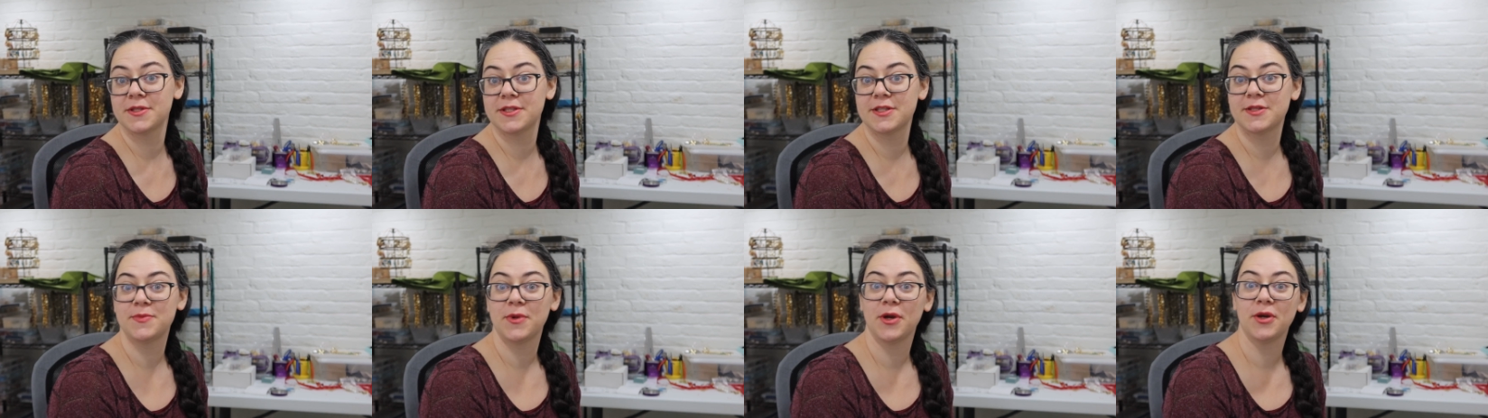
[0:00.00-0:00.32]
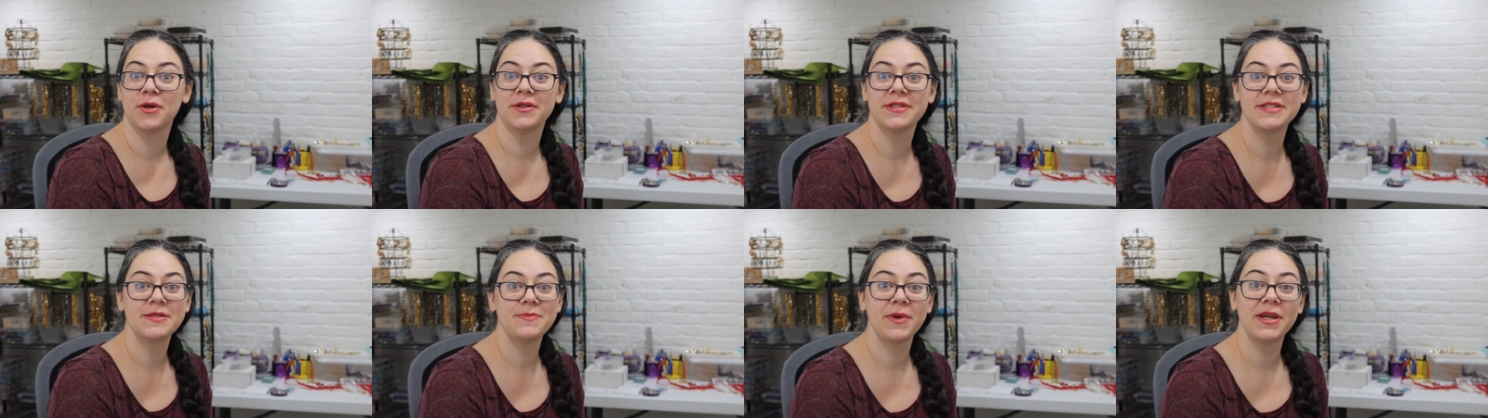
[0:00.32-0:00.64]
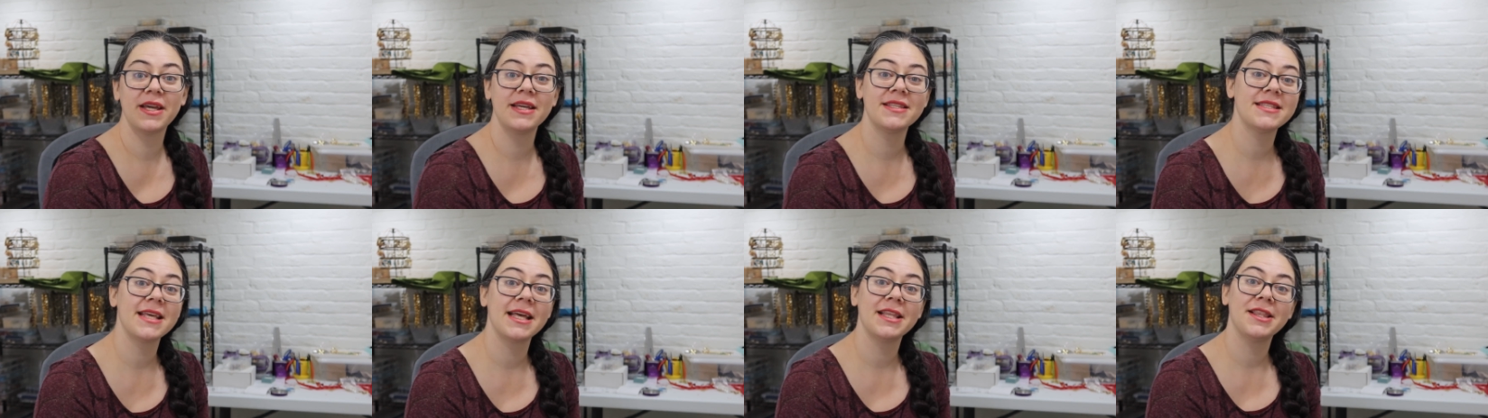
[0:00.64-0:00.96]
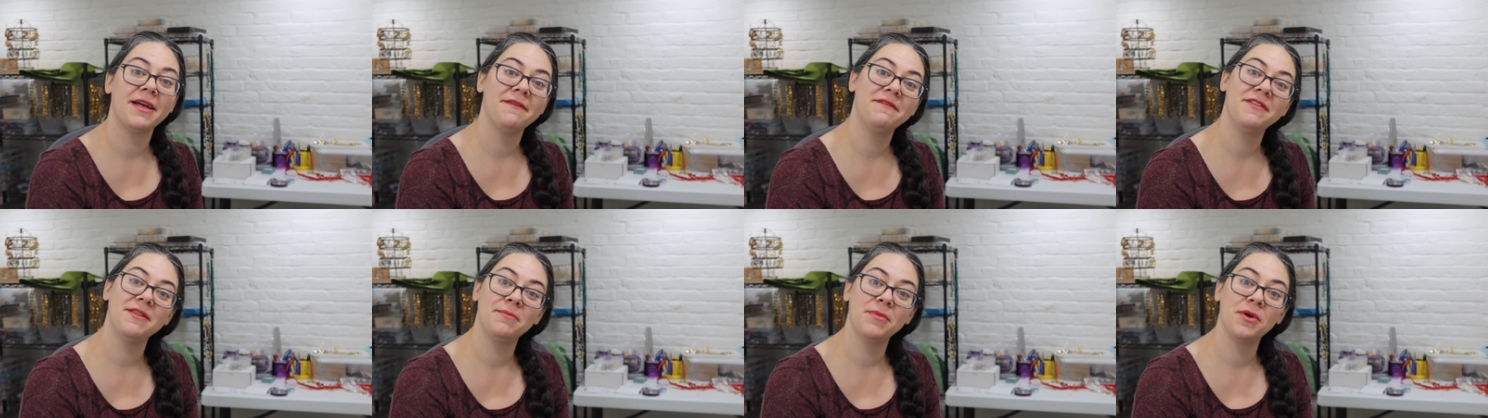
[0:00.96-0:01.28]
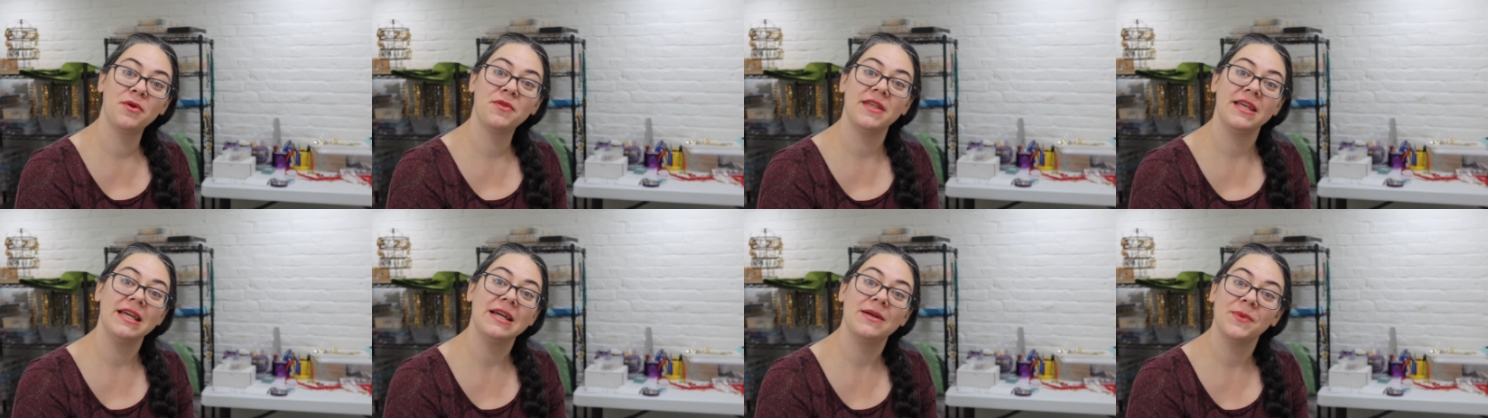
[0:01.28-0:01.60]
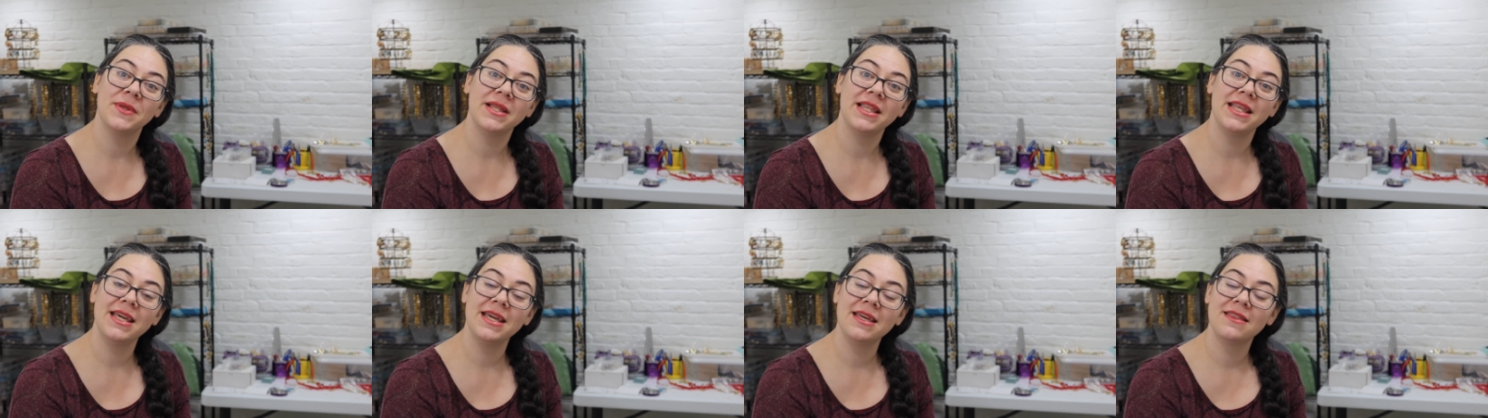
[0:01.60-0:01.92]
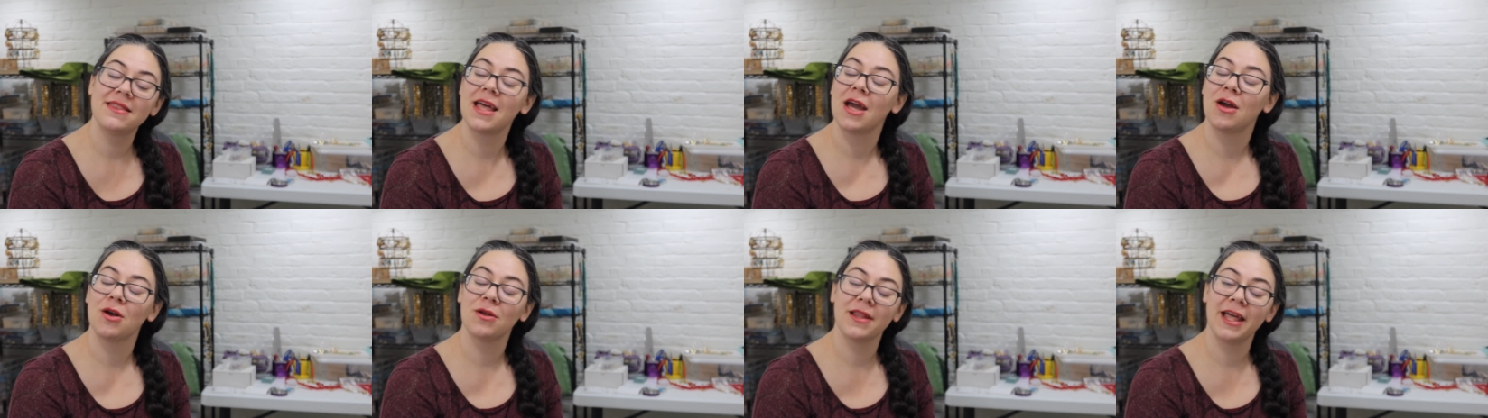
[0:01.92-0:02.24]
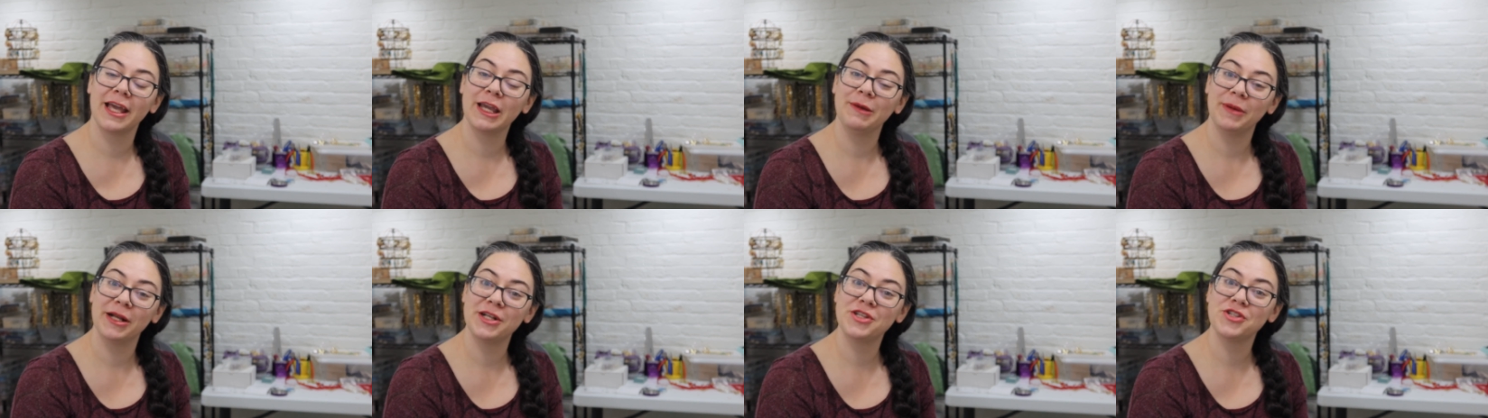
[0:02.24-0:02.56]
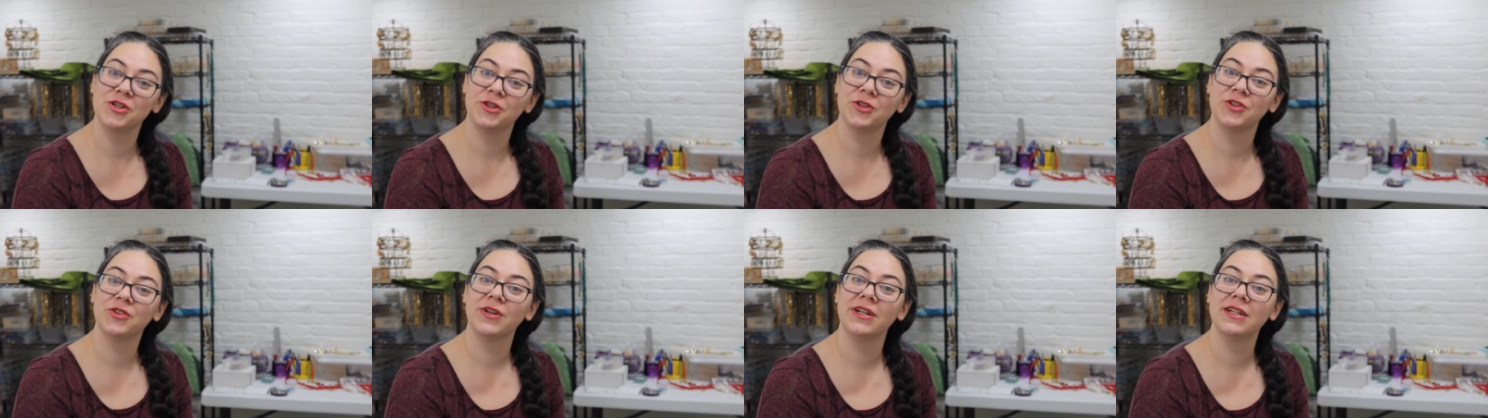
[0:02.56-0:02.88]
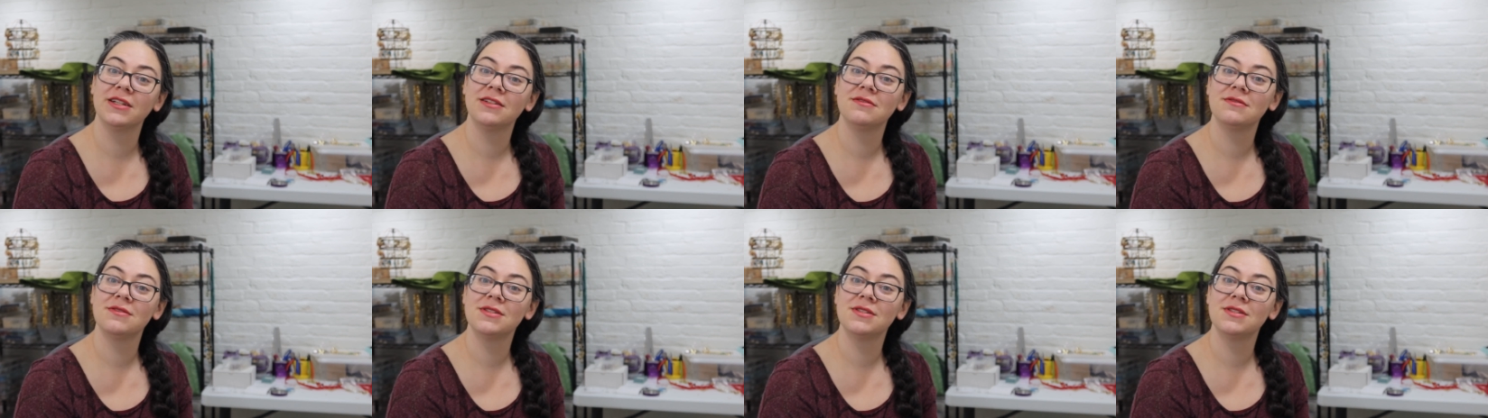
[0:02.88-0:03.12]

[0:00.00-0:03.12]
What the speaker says: and sparkles because I love them both equally. They're like my children.